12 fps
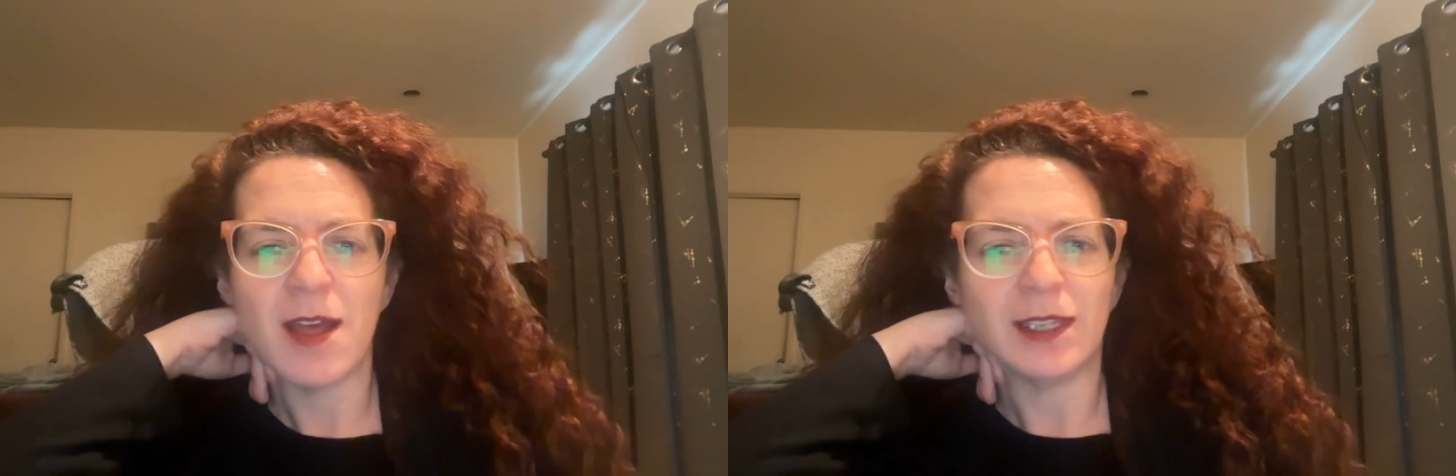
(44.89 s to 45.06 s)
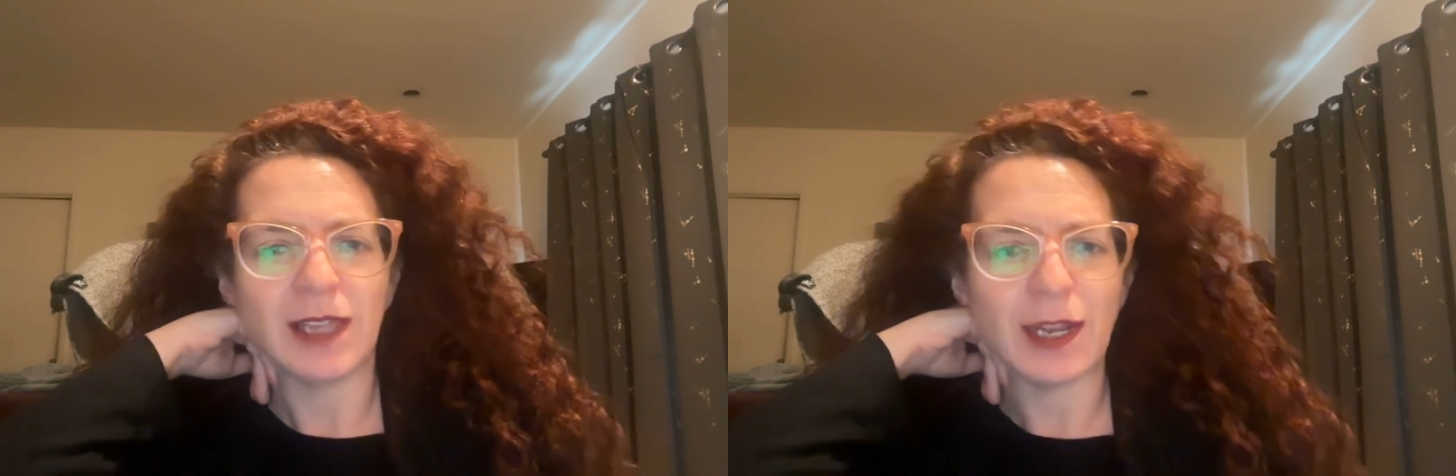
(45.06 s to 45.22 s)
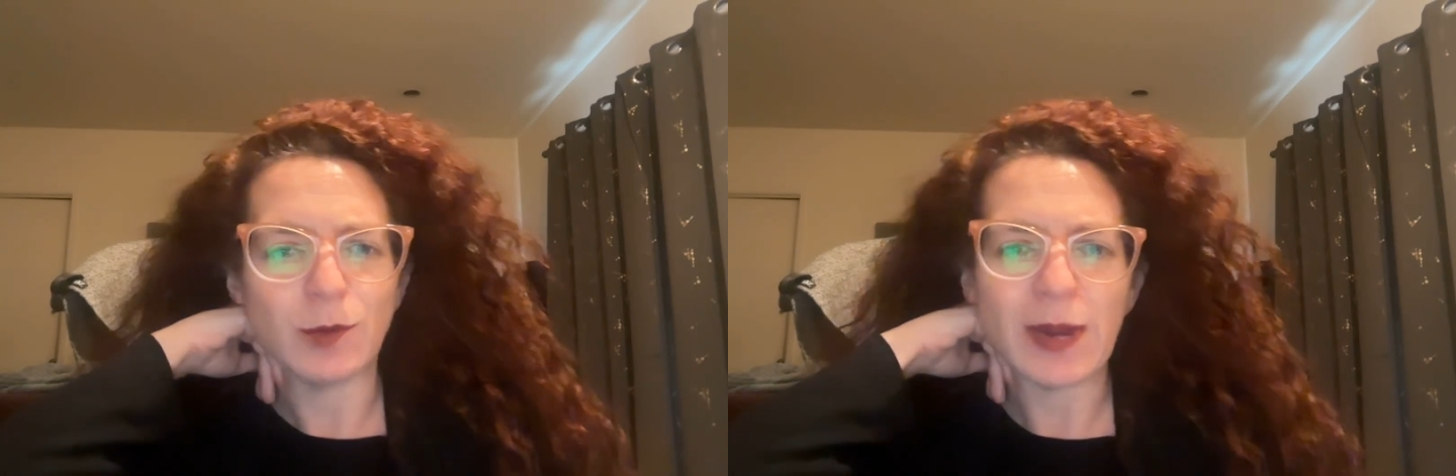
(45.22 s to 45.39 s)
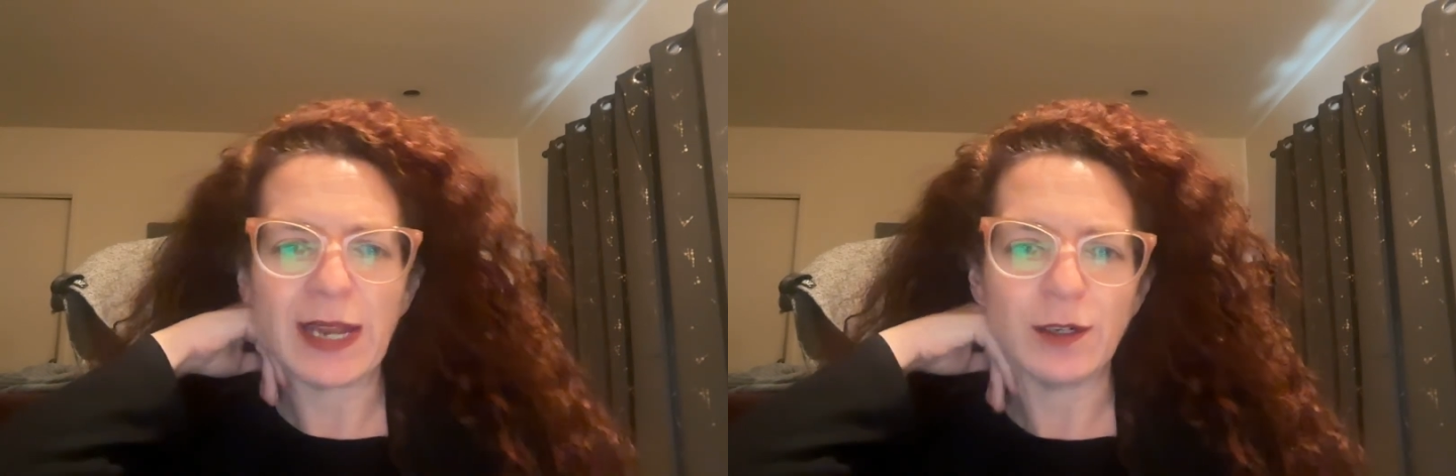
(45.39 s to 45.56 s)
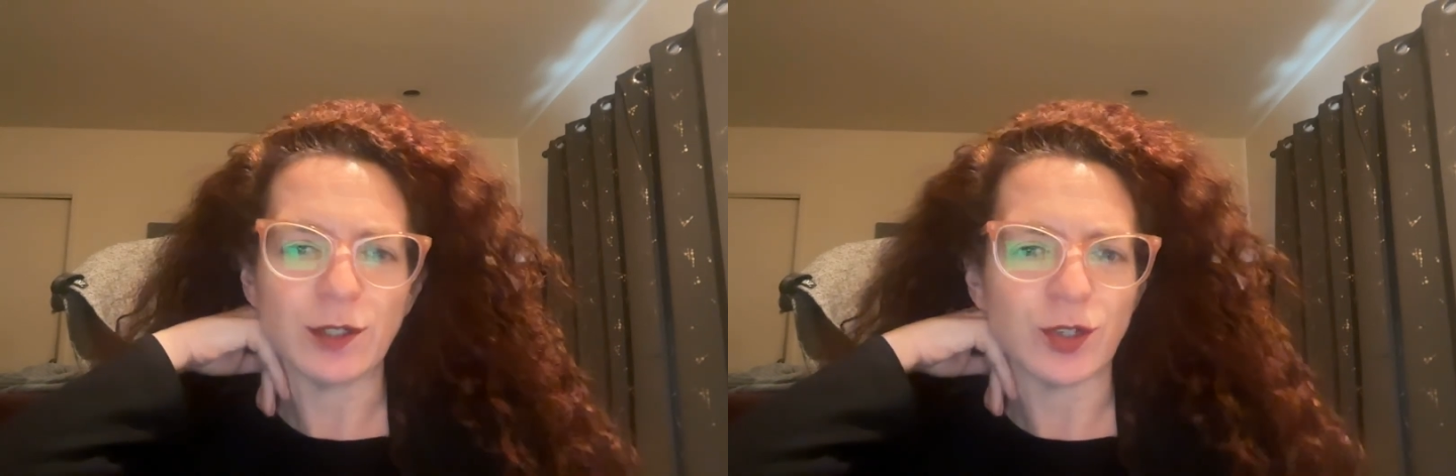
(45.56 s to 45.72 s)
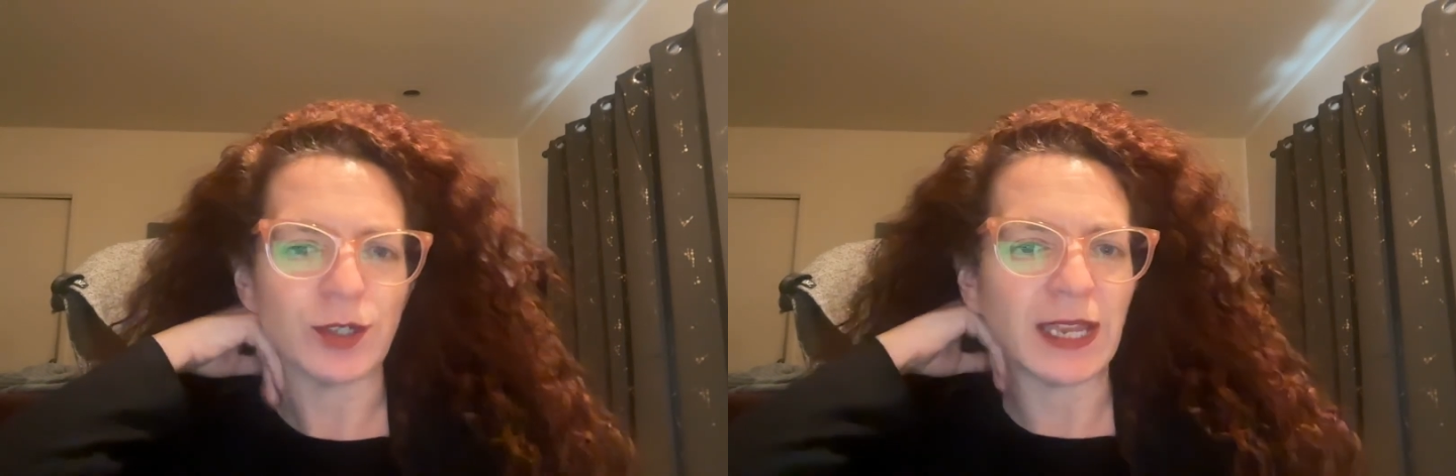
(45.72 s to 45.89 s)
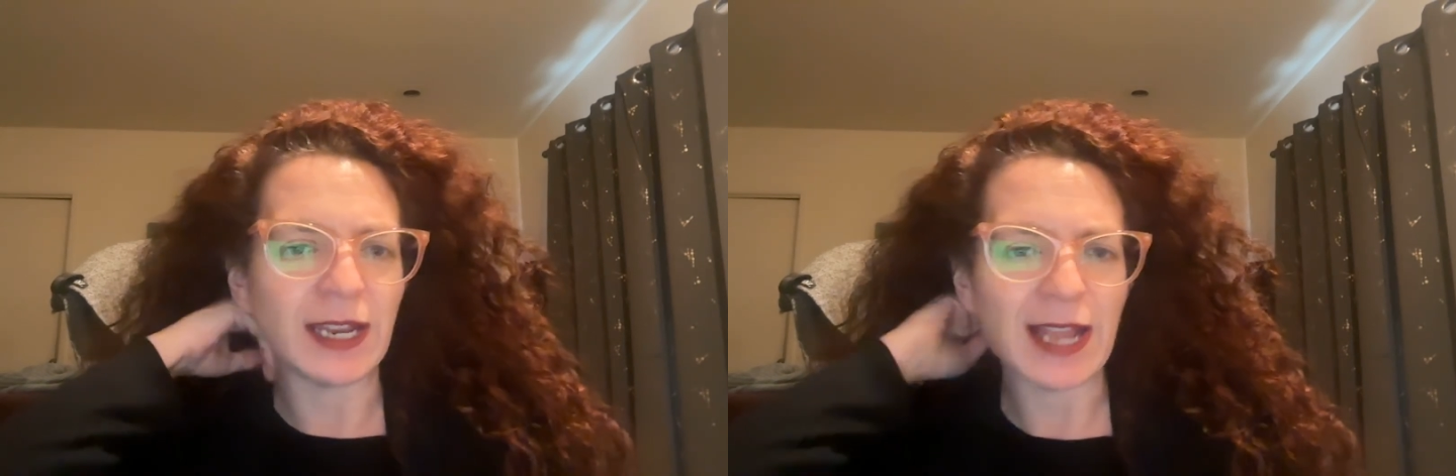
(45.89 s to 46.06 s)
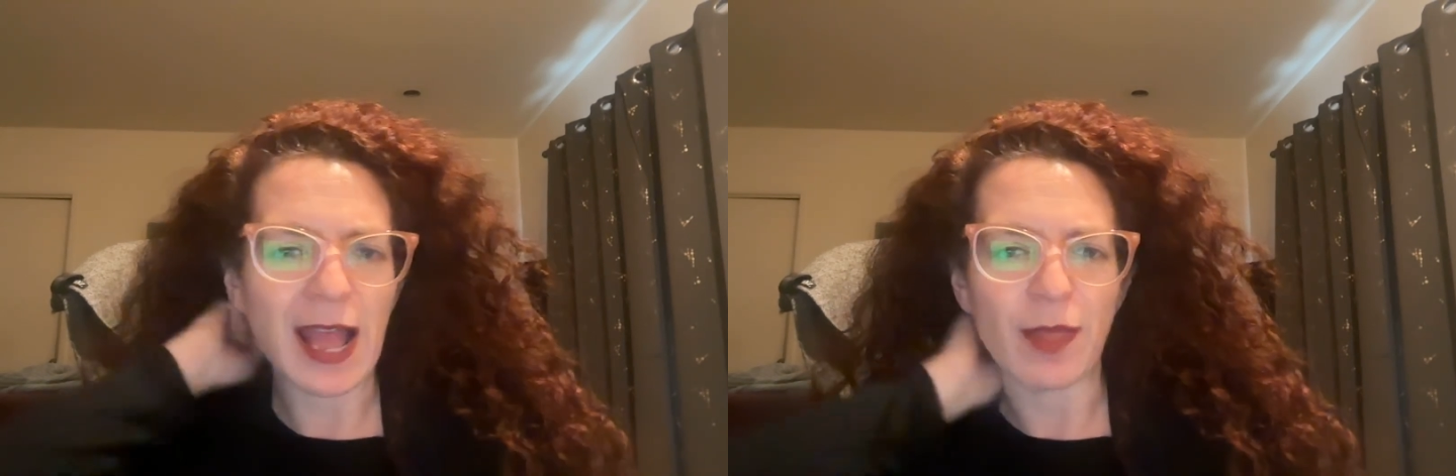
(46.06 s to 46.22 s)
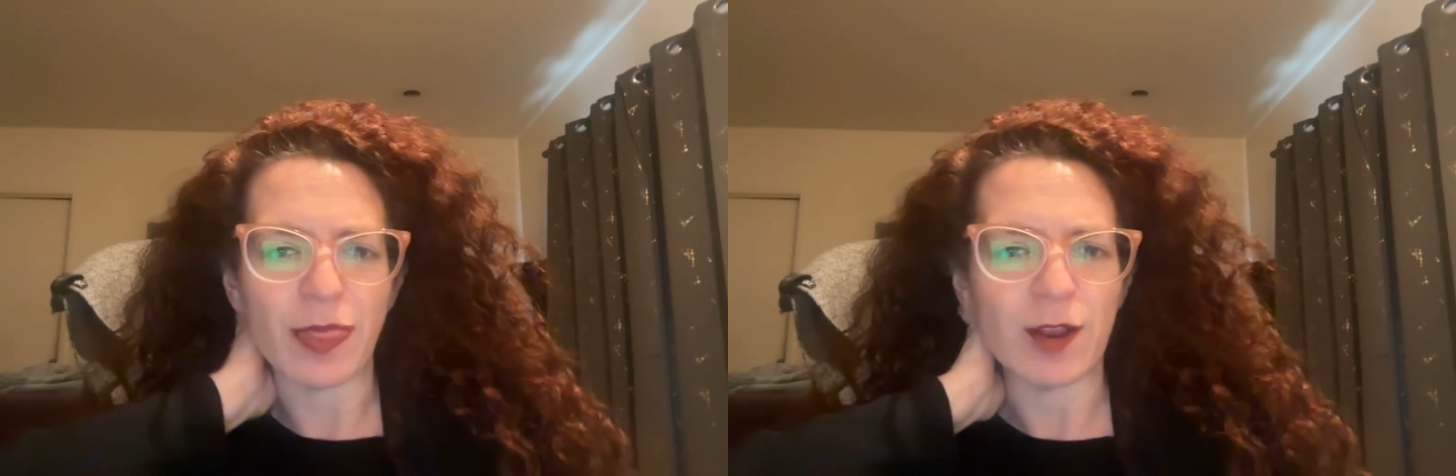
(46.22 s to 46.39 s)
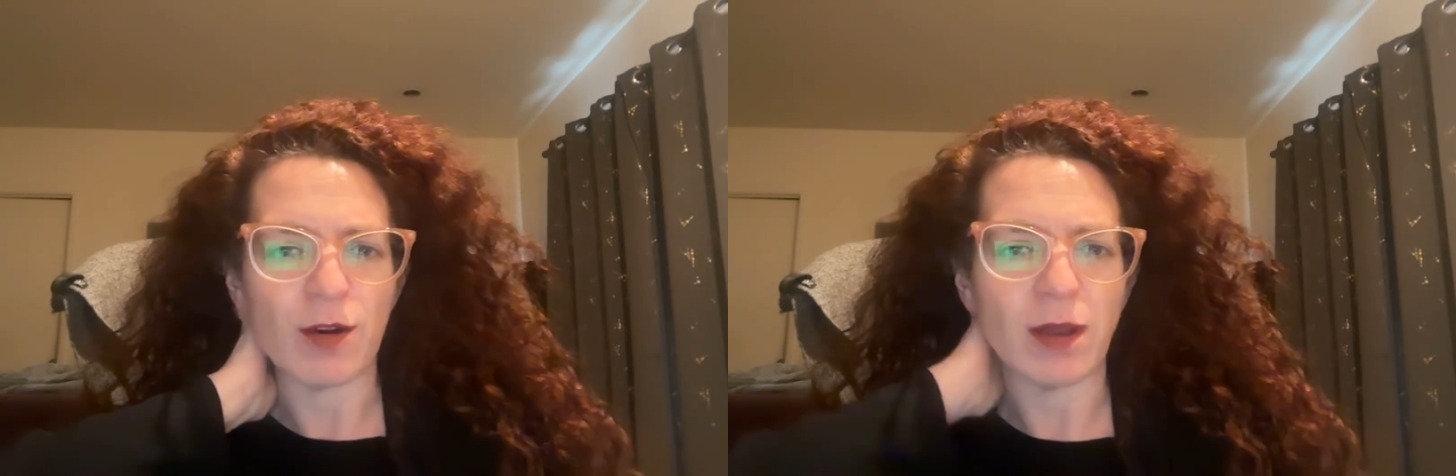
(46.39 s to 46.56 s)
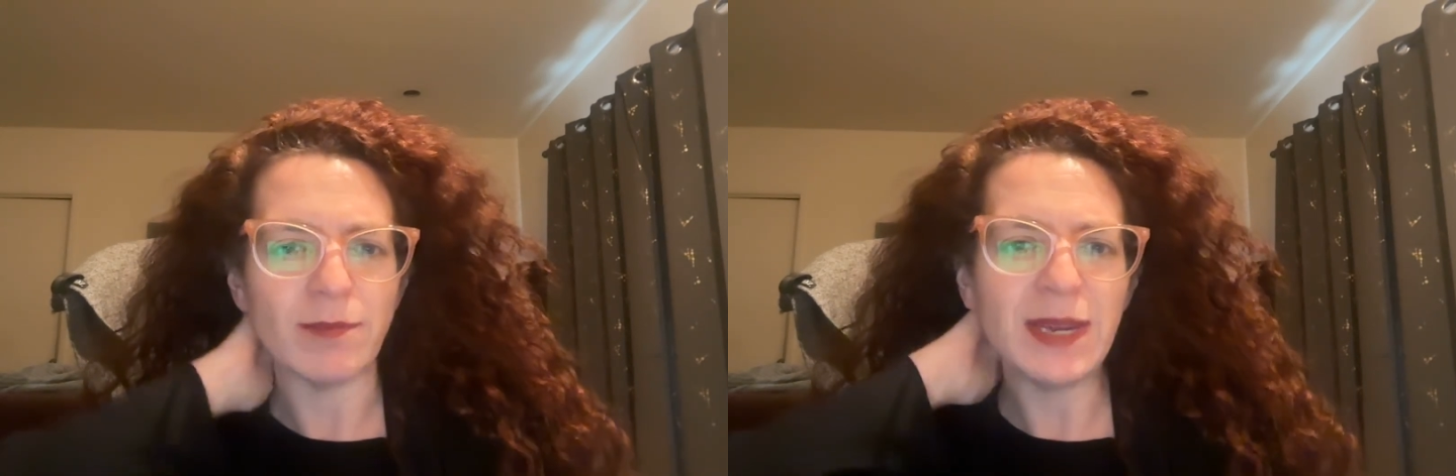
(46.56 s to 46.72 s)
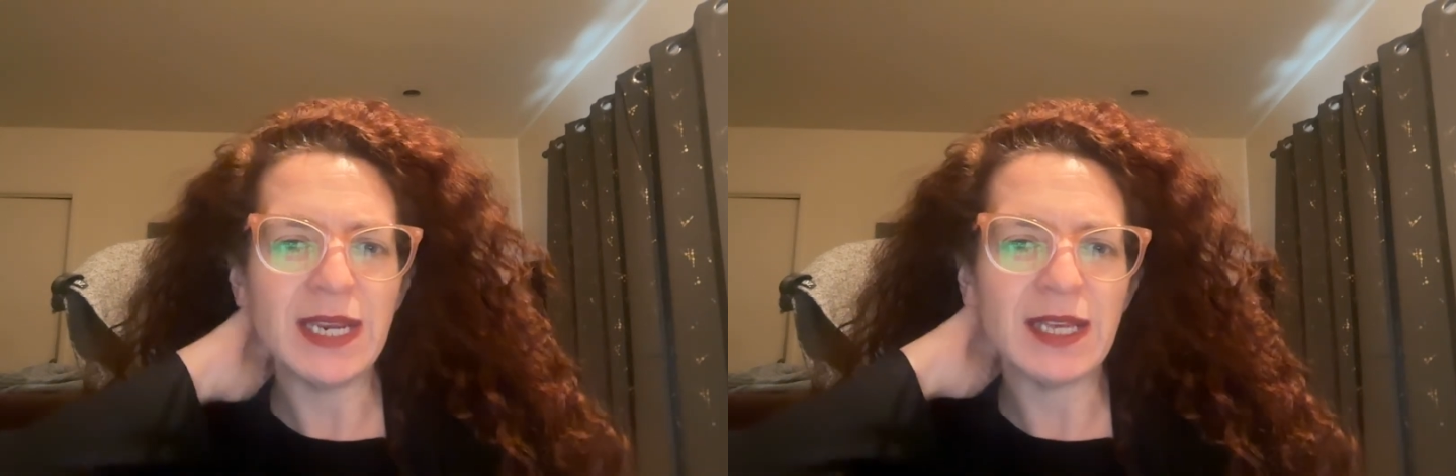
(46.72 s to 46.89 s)
a lot of writers are getting out there
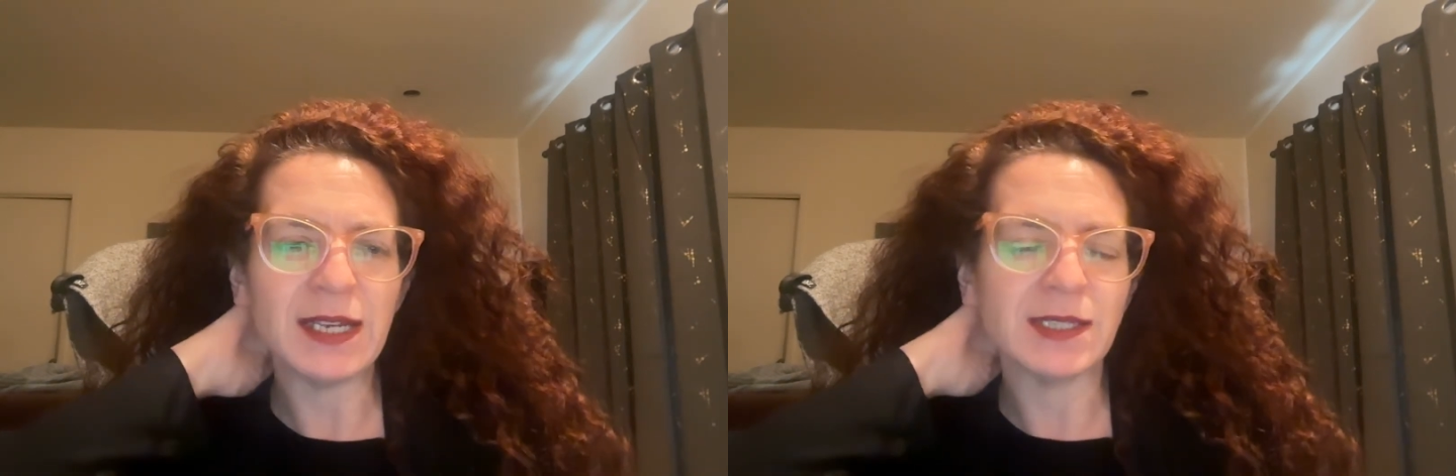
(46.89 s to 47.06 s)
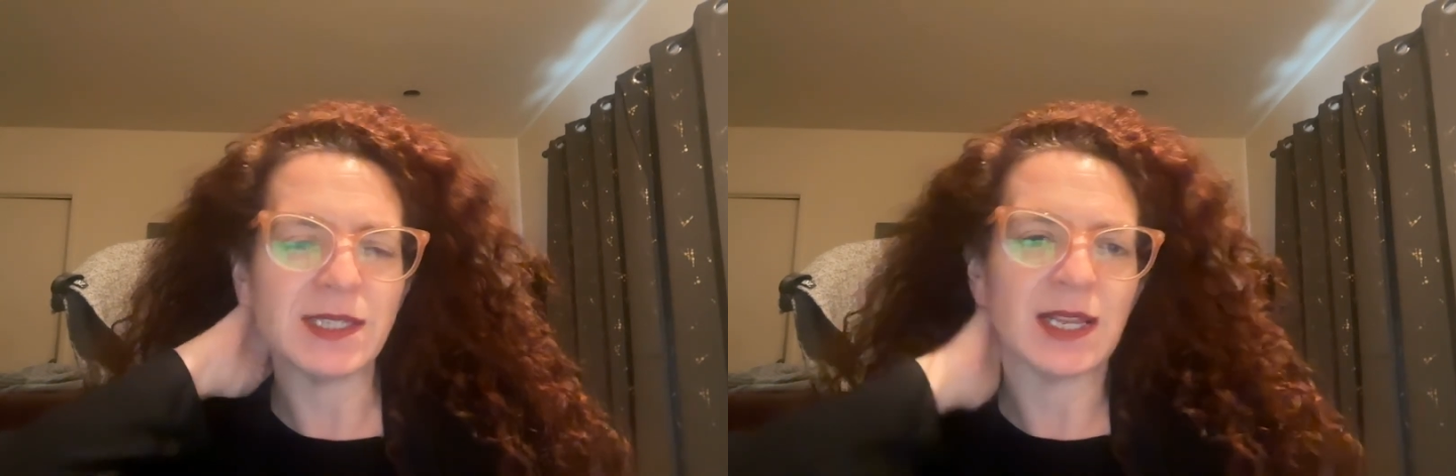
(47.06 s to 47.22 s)
on meetings,